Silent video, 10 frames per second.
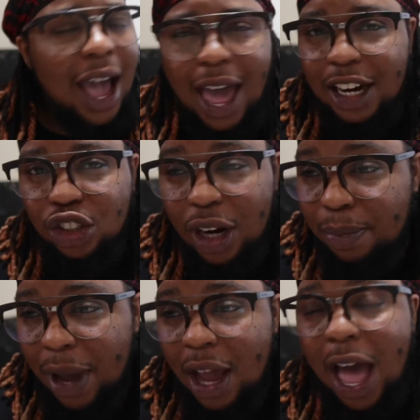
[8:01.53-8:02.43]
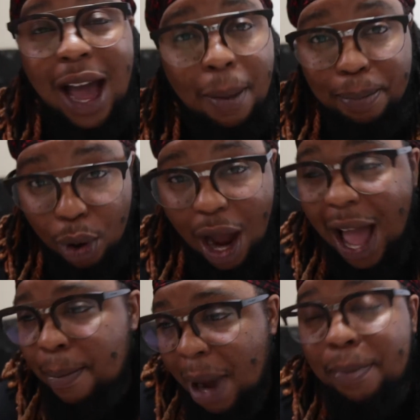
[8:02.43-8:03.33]
I got a trade pound.
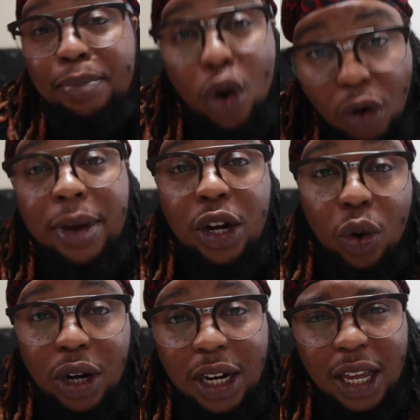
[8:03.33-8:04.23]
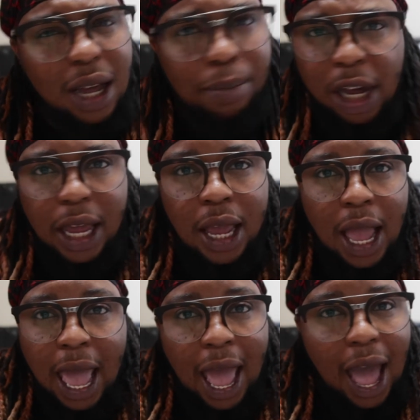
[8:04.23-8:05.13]
I'm booming on a nigga, but
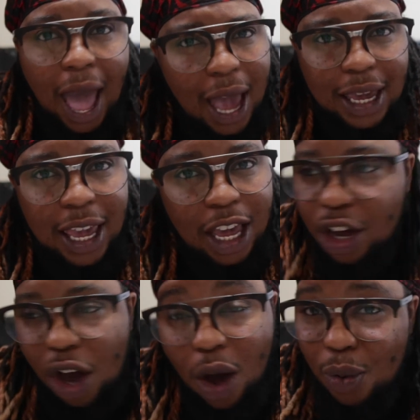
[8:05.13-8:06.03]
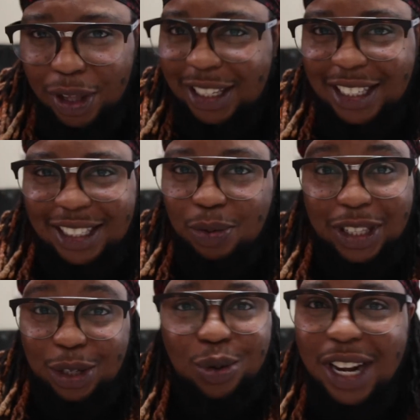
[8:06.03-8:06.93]
I can't go with
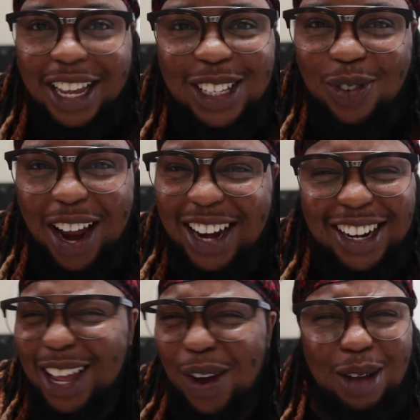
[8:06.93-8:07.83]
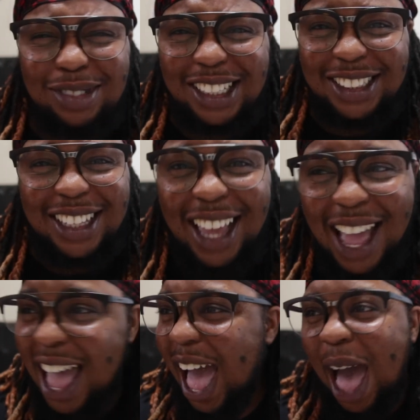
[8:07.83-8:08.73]
2 niggas right now.
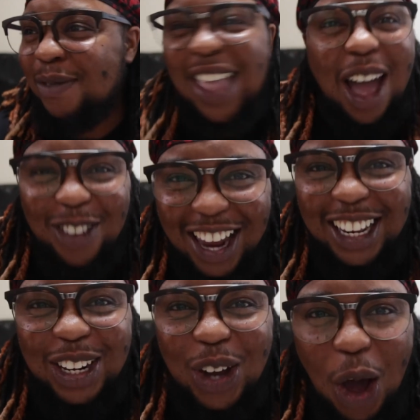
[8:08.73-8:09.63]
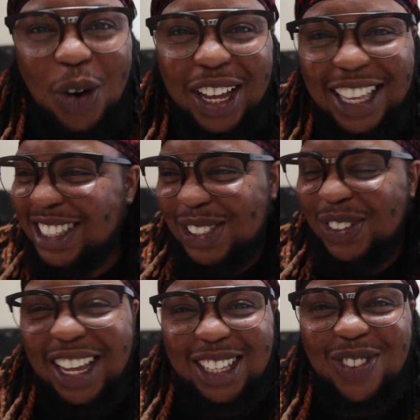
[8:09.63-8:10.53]
I'm not ready to go against 2
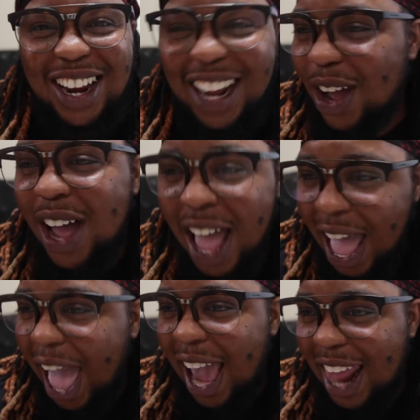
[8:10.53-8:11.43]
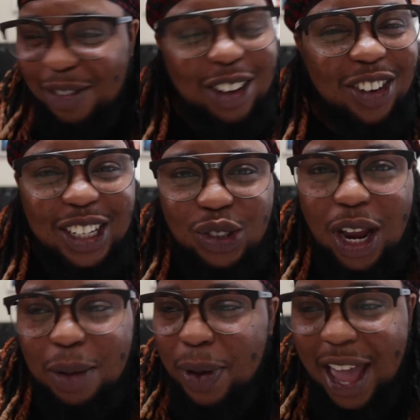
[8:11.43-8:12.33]
niggas right now. I got a motherfucking
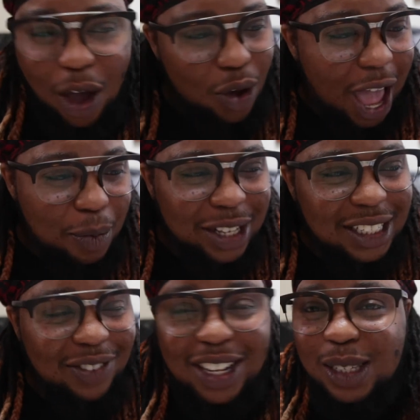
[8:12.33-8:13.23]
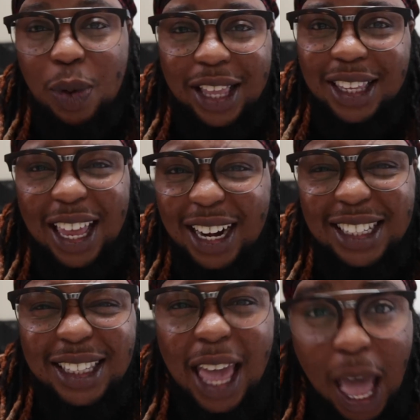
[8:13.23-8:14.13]
trade pound. I wasn't even expecting none of
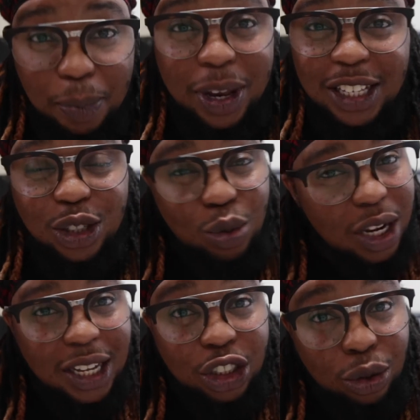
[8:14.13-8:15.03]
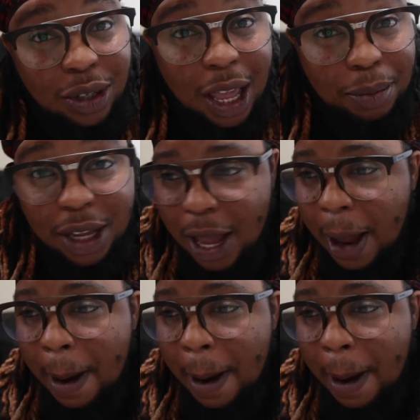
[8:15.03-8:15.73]
this to happen. There's 2 niggas shooting at me.